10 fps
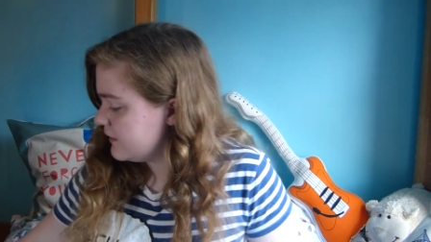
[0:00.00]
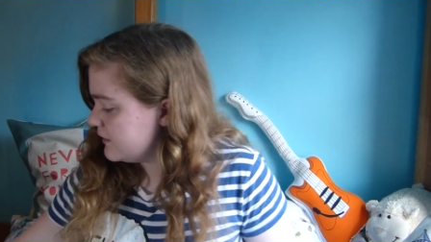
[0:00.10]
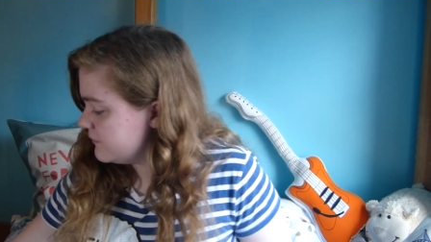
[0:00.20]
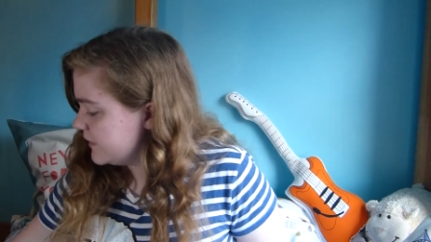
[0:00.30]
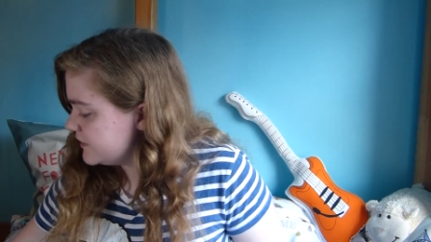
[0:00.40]

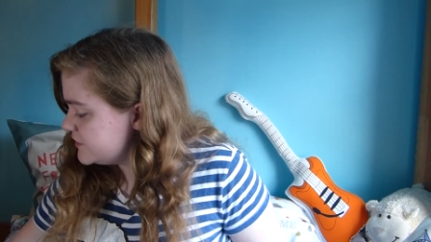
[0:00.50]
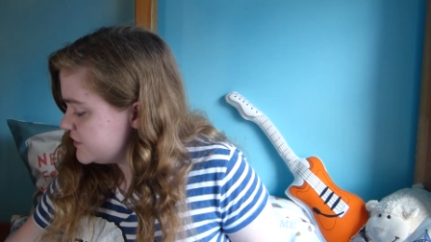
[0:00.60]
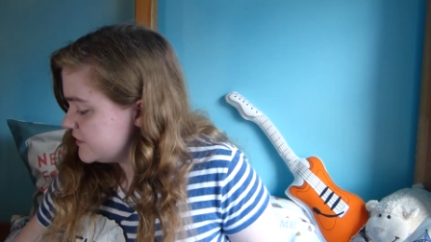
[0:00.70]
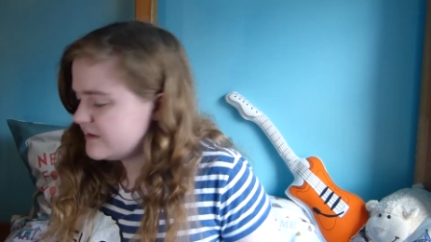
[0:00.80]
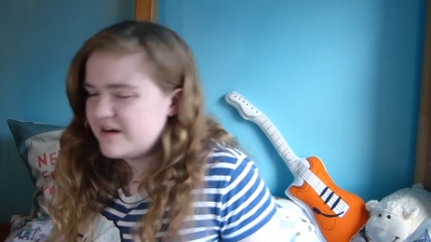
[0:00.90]
In
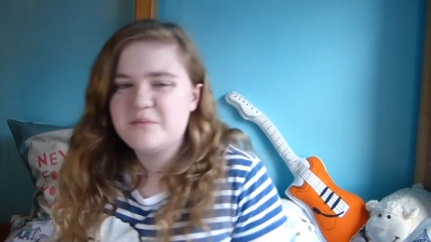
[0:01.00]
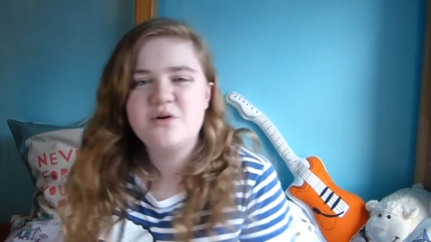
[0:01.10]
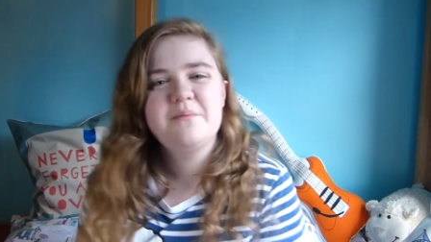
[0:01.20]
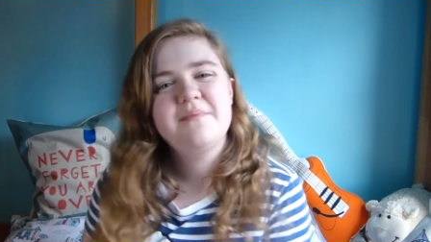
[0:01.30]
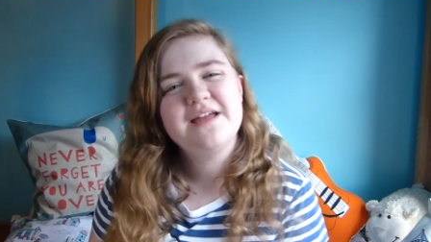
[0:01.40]
which I'm
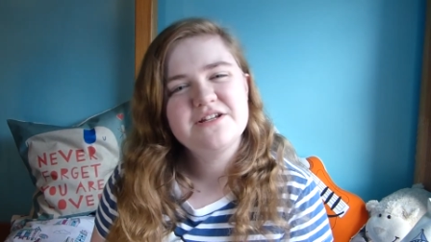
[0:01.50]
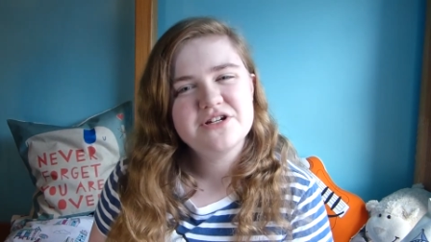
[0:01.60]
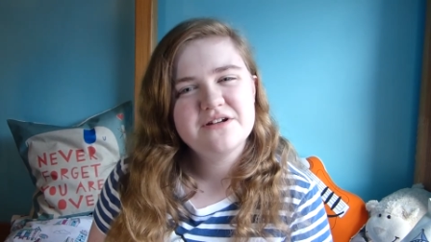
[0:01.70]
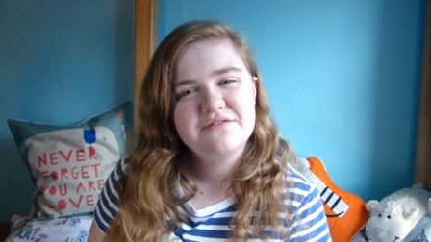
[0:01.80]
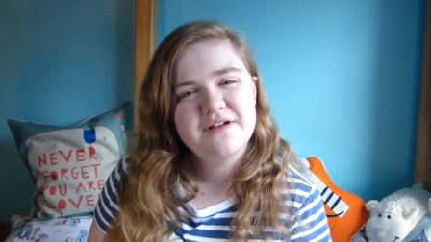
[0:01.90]
not a
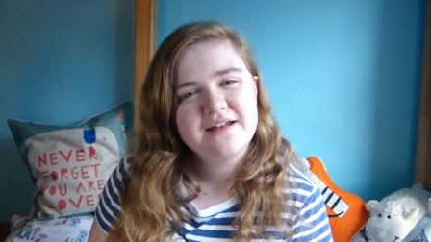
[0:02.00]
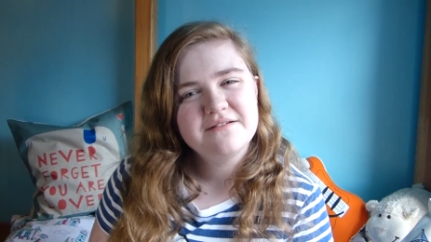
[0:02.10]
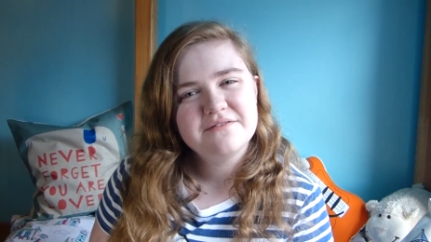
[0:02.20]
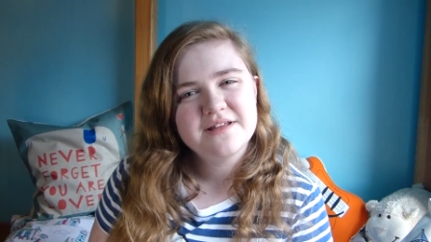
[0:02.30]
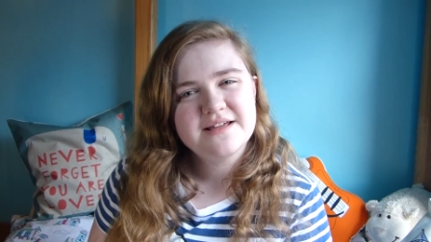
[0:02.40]
major
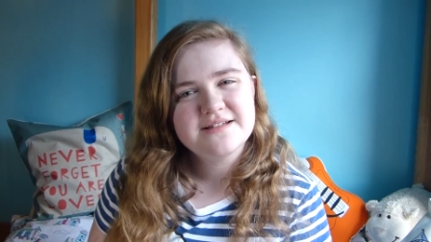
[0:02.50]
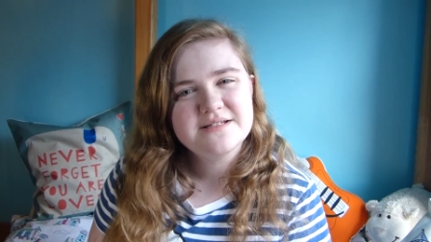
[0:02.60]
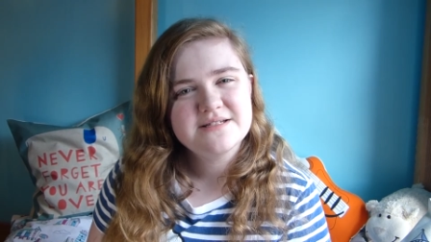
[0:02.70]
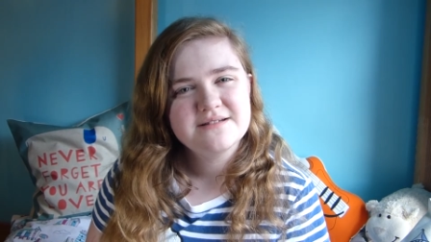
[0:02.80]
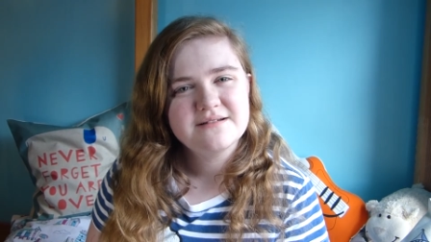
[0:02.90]
fan of
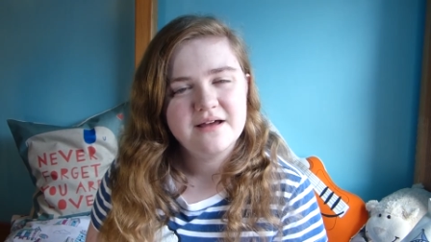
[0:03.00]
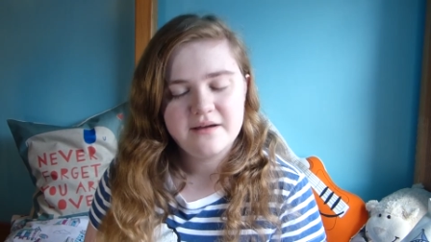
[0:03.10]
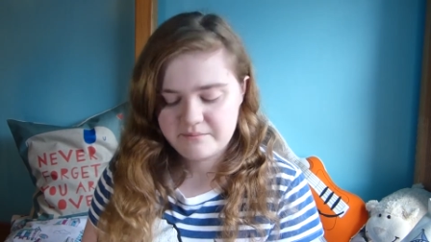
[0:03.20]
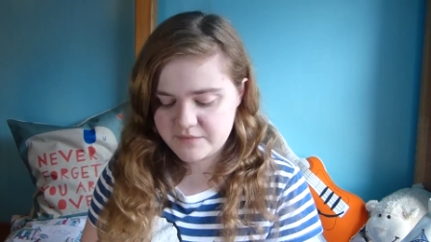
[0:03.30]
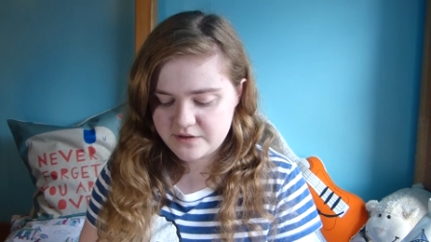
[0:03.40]
theirs.
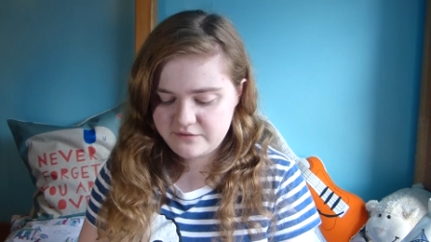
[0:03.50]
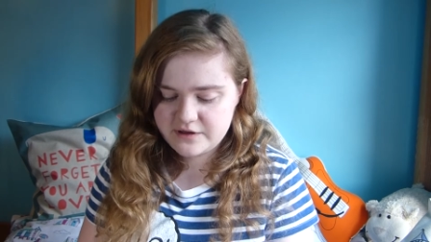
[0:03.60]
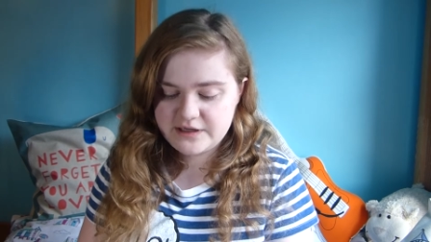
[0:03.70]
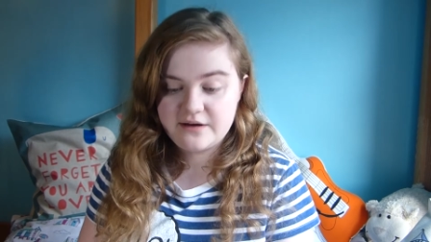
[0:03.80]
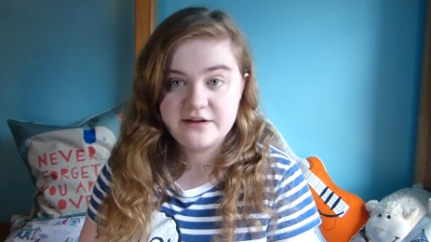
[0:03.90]
Um, I
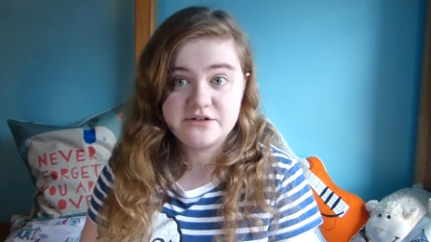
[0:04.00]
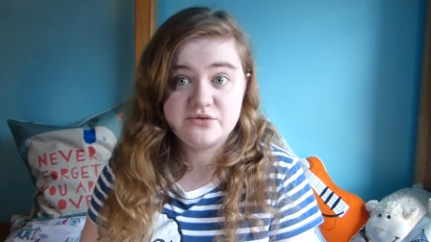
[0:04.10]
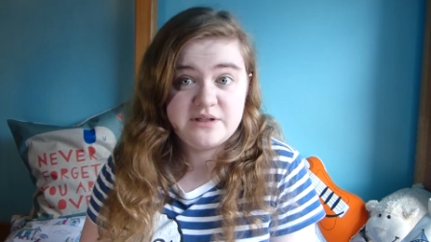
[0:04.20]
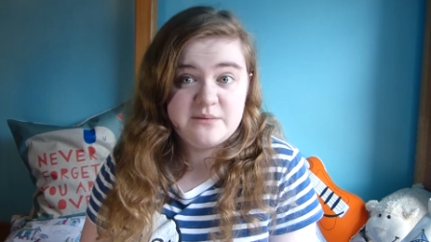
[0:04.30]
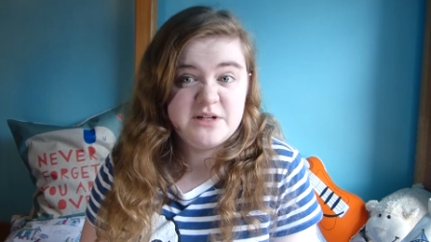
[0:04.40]
really I
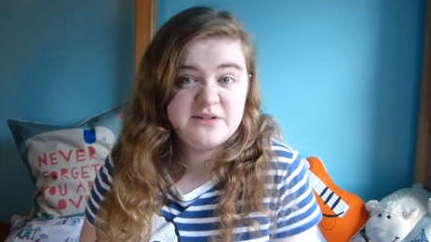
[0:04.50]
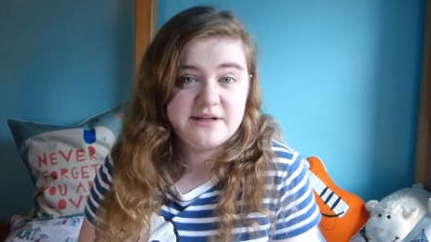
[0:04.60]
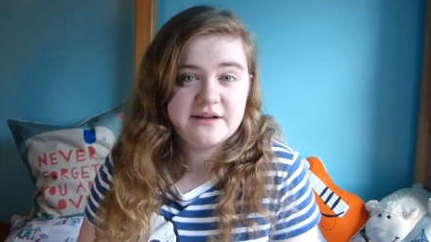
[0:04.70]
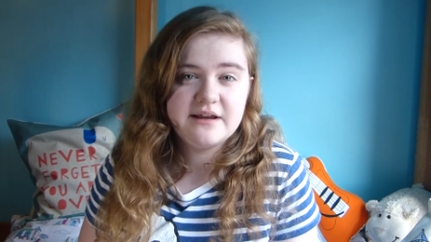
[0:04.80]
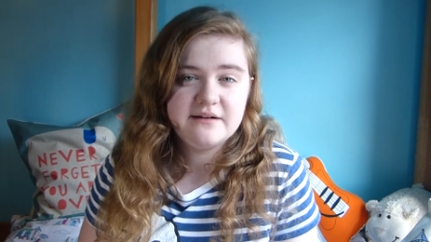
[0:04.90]
enjoy their
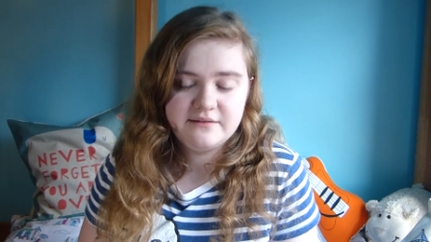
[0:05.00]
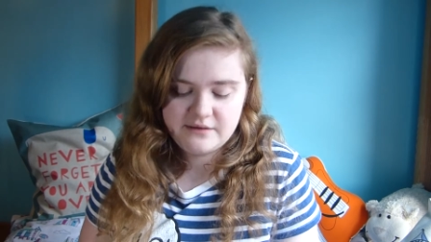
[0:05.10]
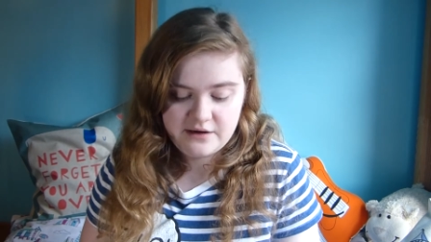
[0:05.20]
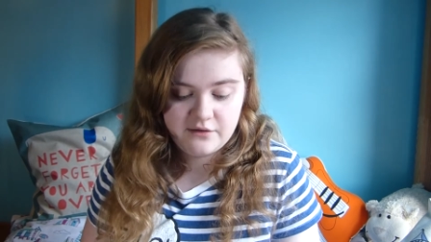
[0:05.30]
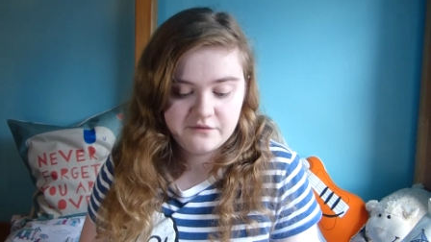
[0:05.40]
music and
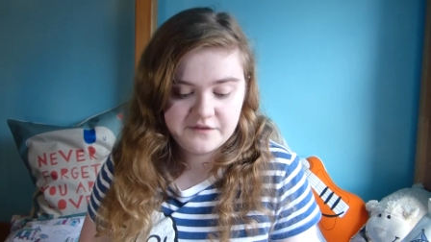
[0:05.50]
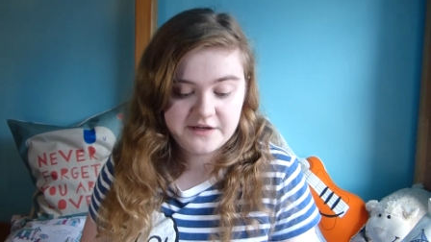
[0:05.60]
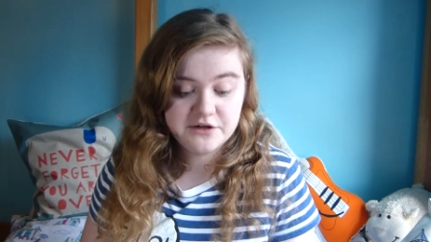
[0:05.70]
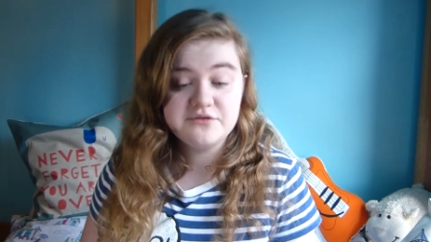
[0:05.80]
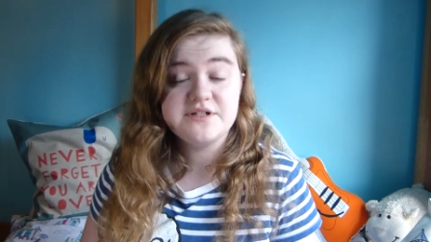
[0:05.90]
a lot of
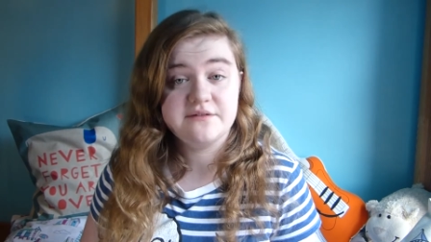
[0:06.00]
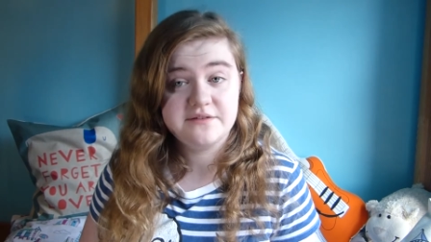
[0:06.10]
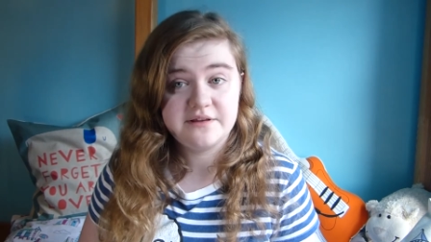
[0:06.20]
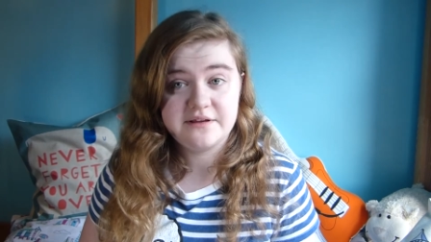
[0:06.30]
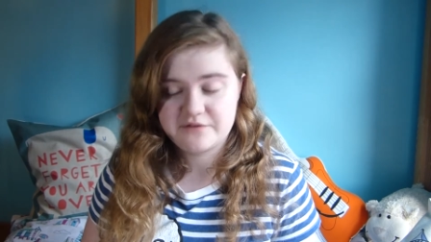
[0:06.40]
their new
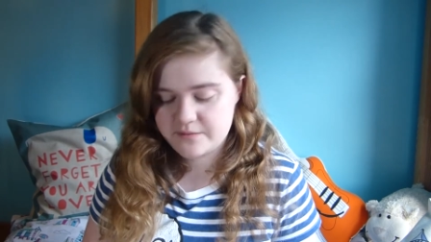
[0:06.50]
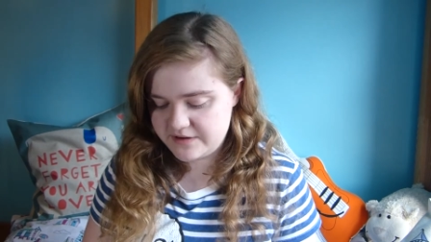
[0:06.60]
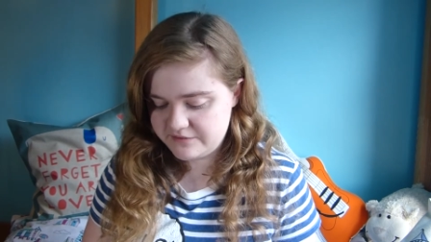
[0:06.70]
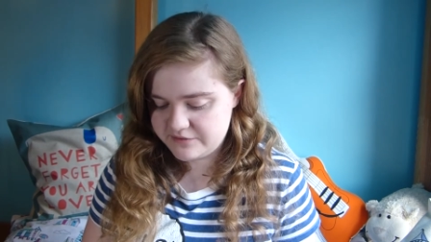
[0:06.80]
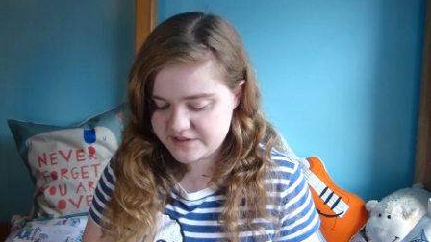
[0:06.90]
stuff that they've come
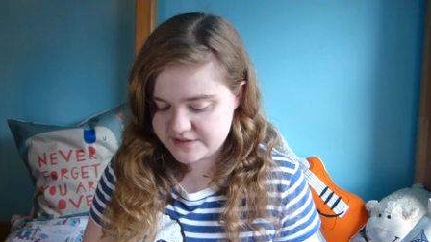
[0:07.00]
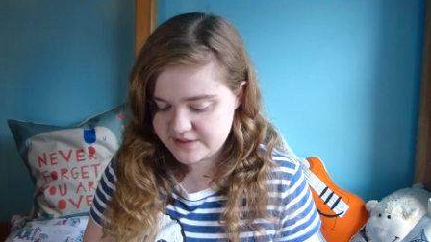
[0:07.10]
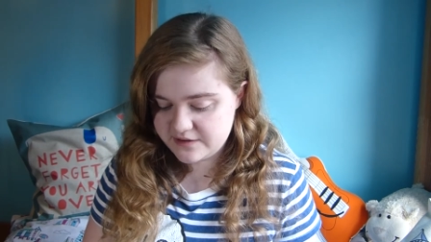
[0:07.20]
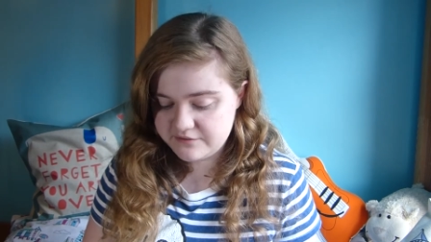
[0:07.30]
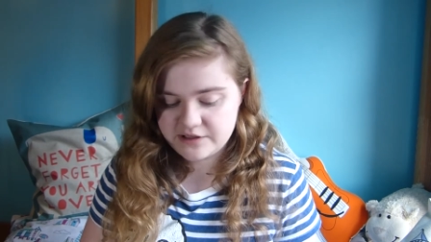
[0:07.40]
out with
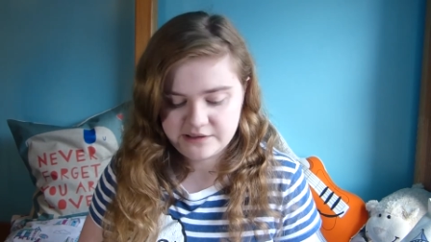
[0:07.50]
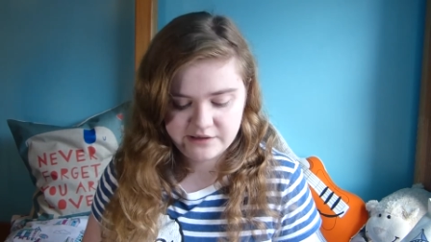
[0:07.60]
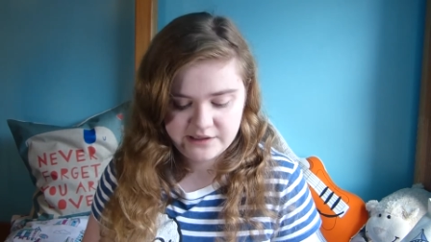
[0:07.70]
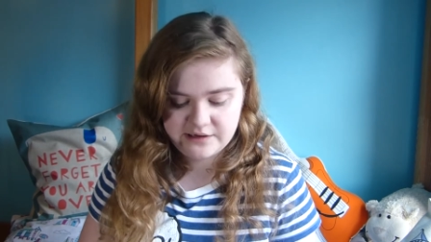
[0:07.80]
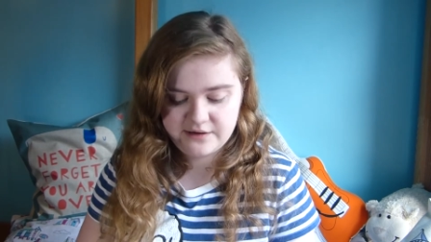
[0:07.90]
recently I really
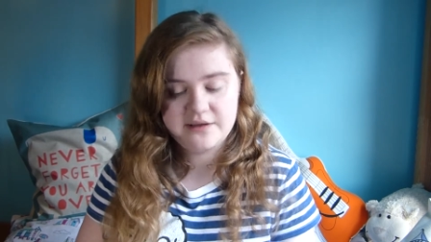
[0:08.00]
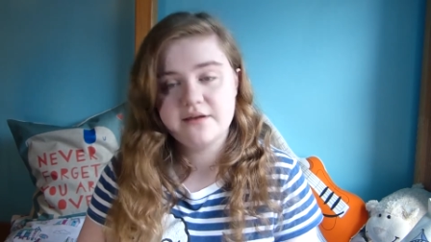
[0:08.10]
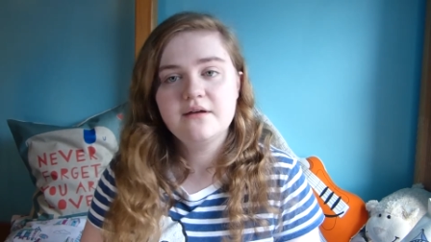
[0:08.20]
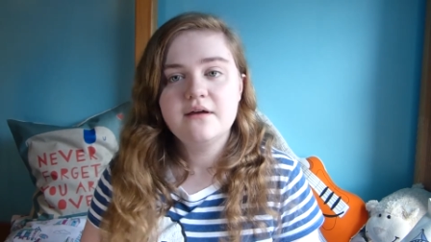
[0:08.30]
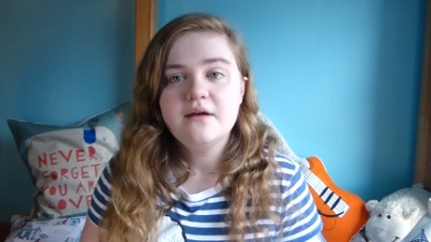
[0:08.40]
really like.